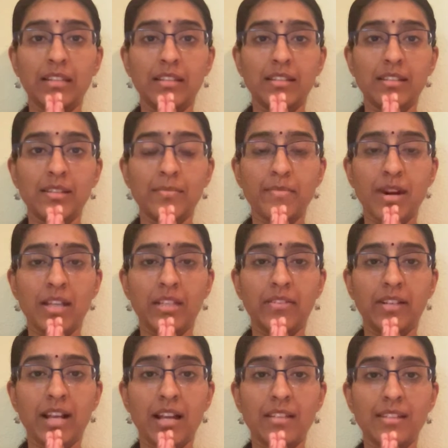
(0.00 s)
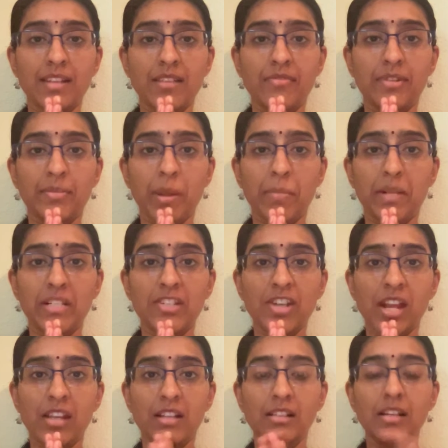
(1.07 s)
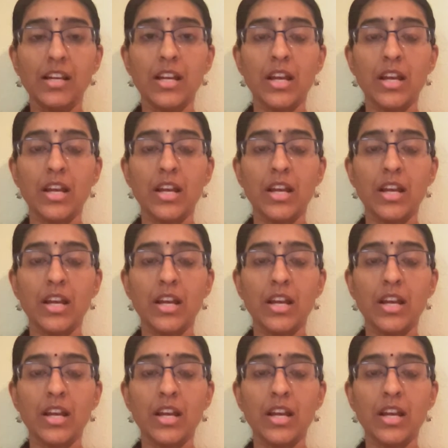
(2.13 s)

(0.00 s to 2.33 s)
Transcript: This is Madhava Lasya from ML channel.